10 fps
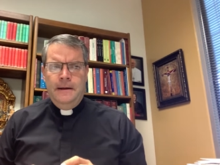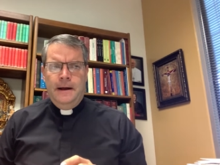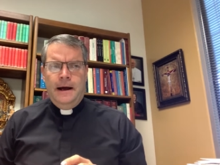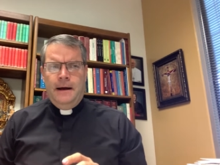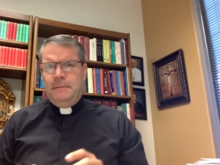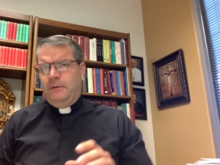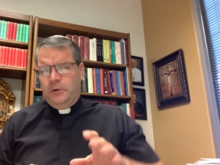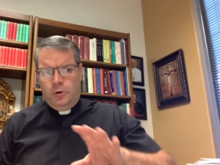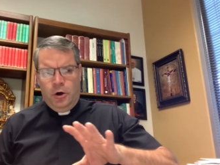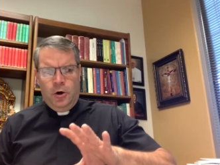If
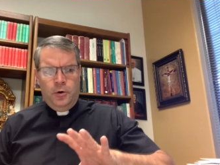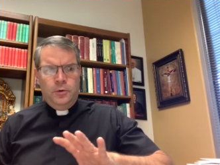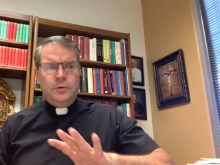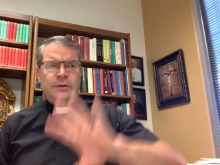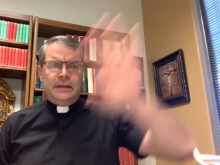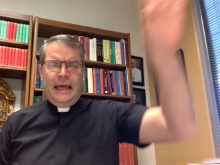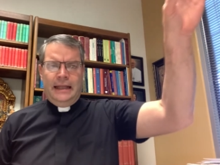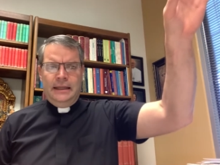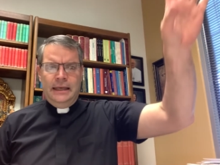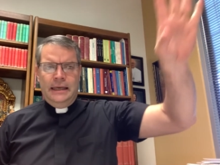you go
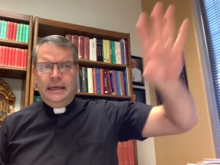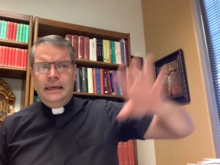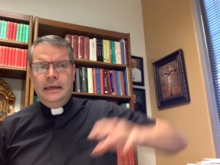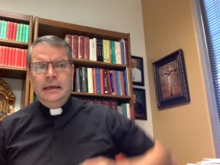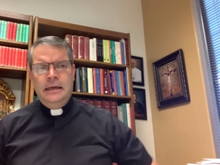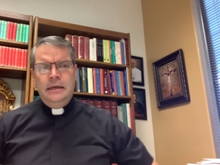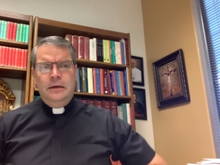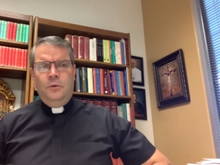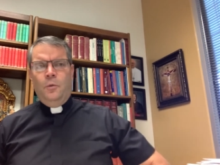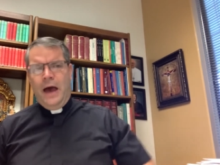slightly
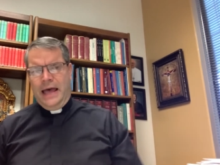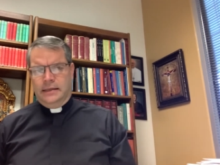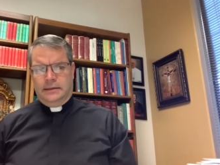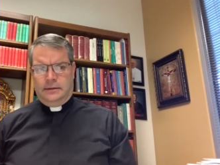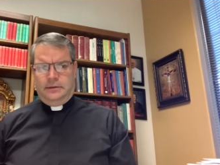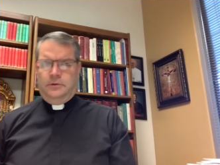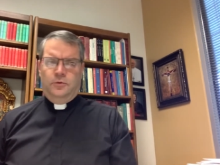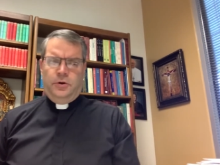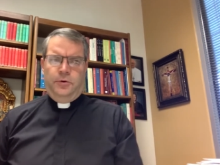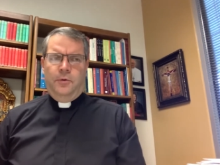west,
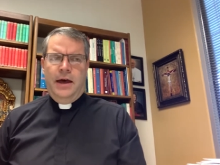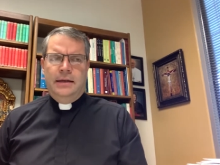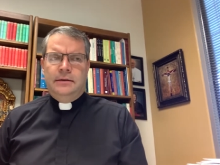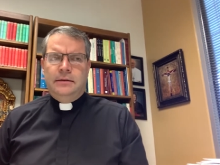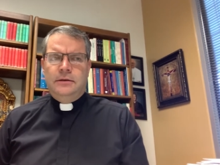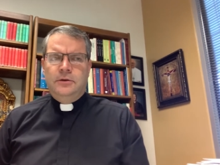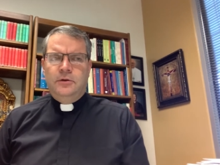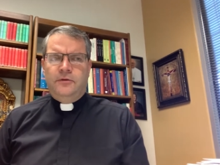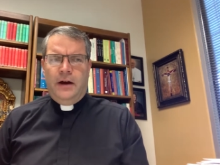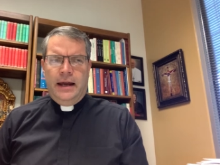northwest, you'd
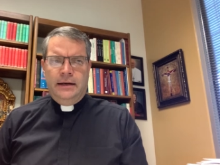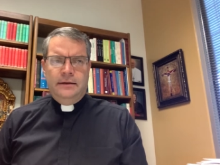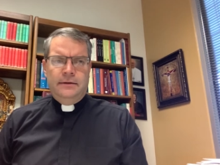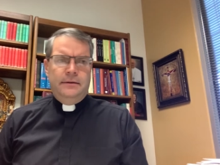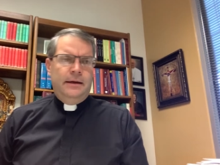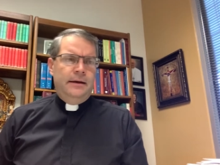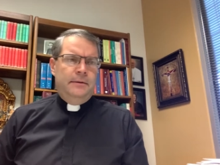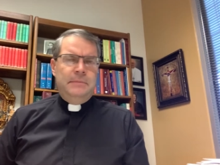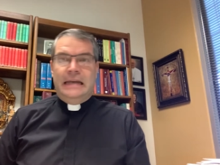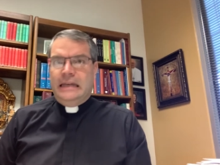find the
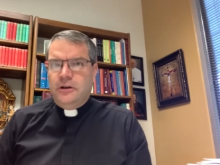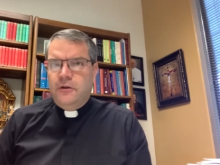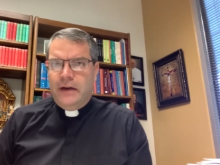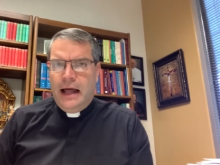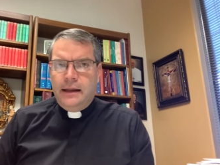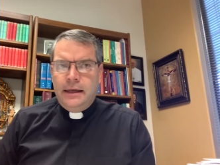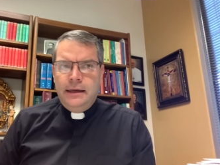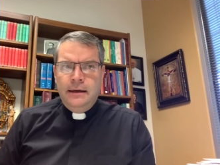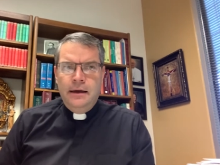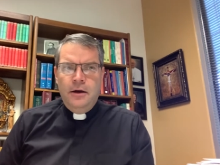Megiddo
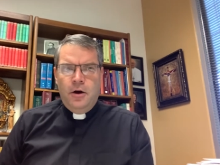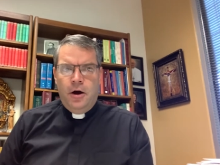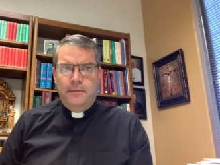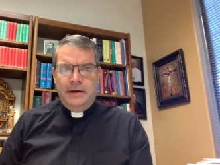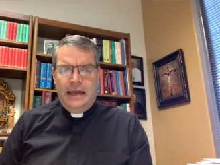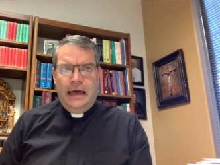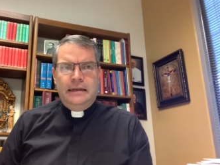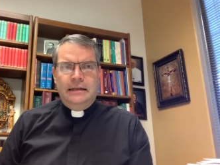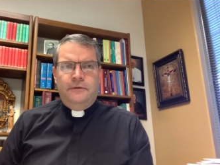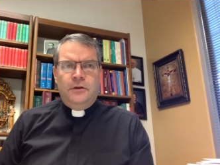Valley,
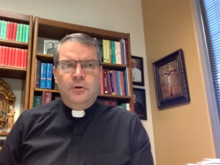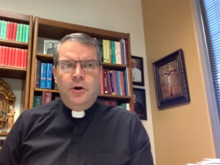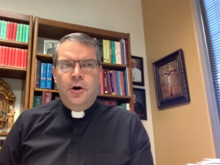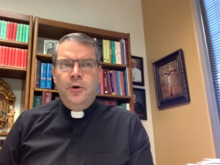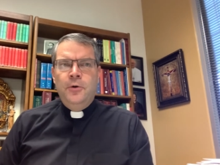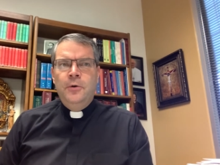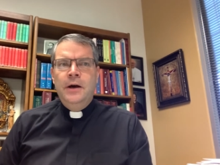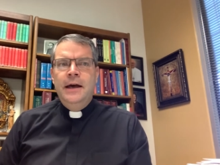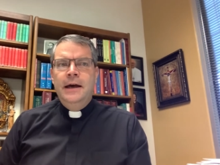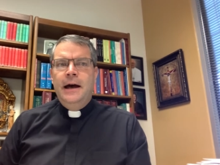Armageddon. If you go
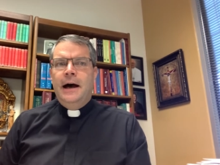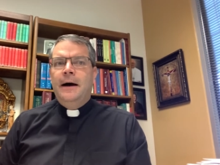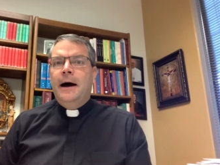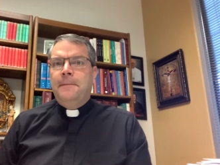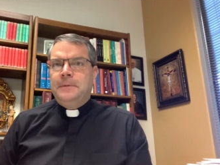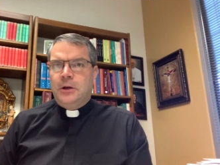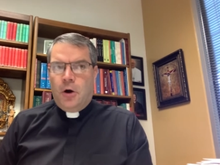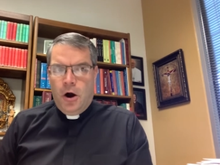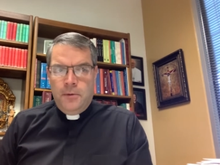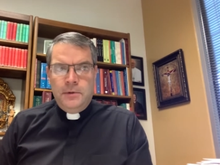up to
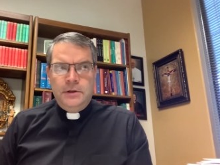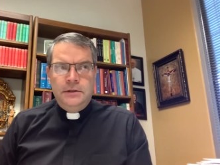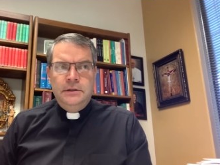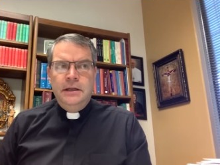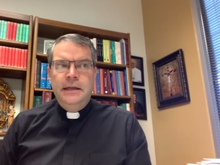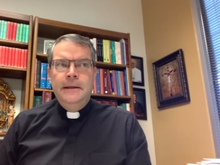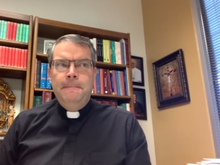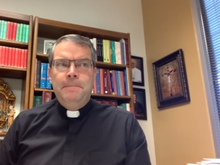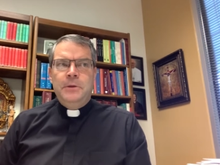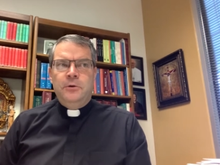Carmel,
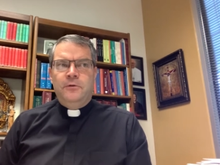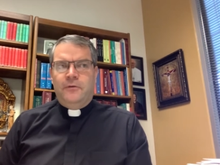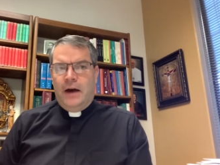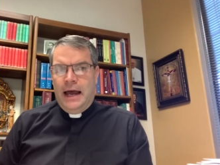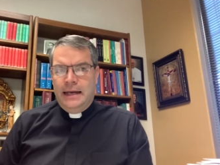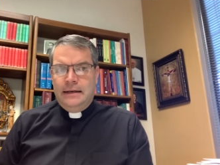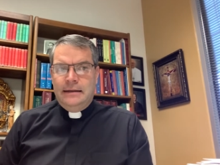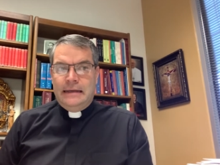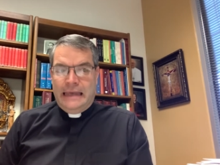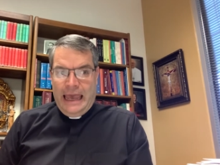you'd find
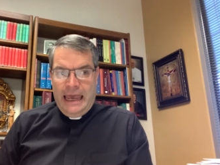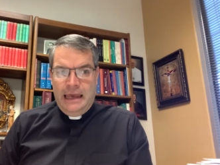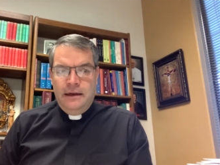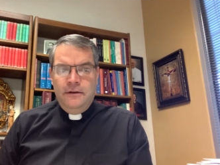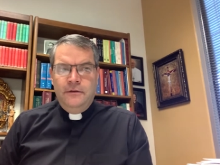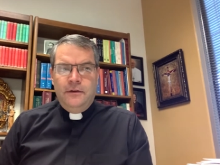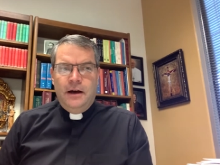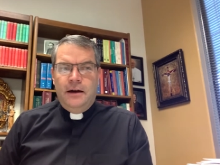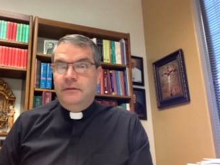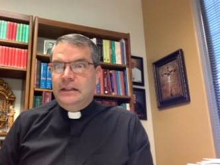the cave
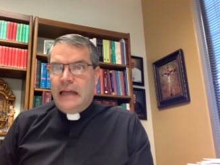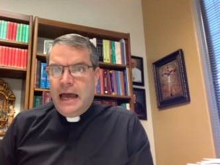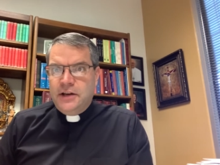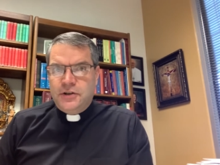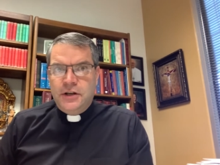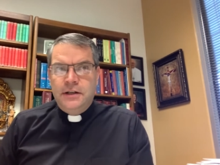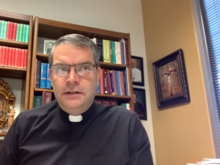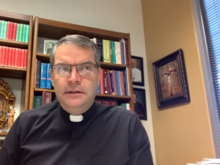of Elijah.